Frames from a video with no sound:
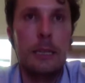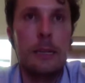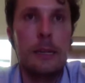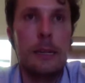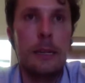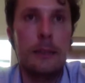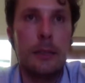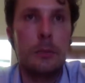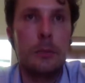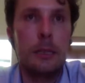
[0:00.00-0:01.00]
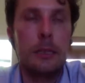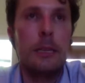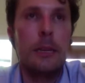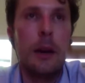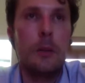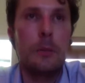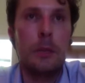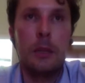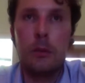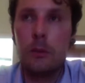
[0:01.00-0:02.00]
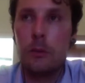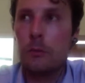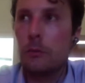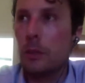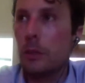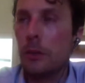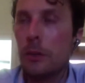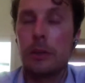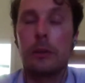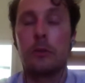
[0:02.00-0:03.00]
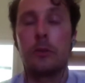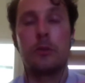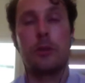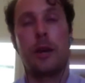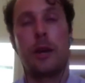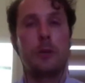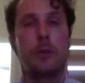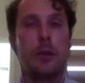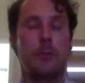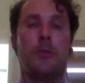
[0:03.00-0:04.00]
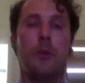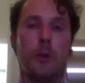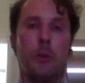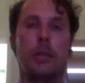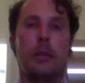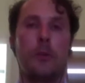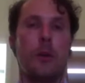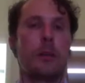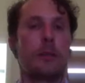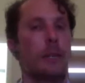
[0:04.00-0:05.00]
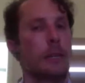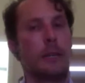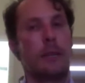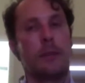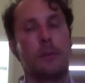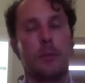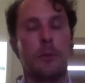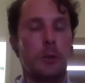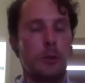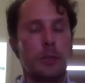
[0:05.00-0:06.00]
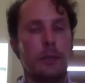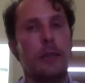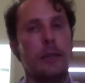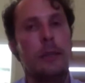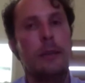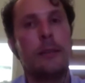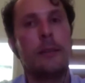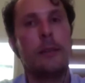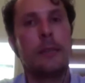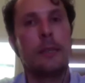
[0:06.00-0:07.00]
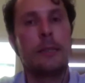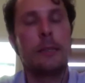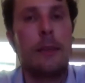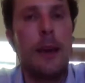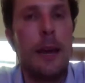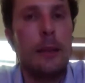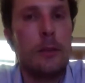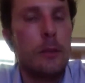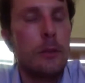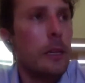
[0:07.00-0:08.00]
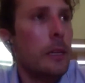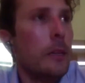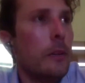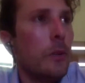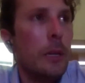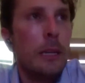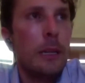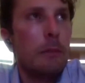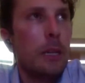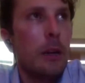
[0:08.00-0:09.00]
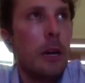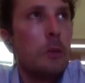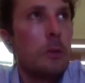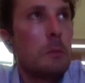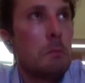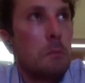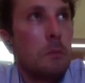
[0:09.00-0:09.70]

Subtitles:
desperately needed help. They're going to lose their job or not perform well at work, not get the promotion, things like that. So for me, I was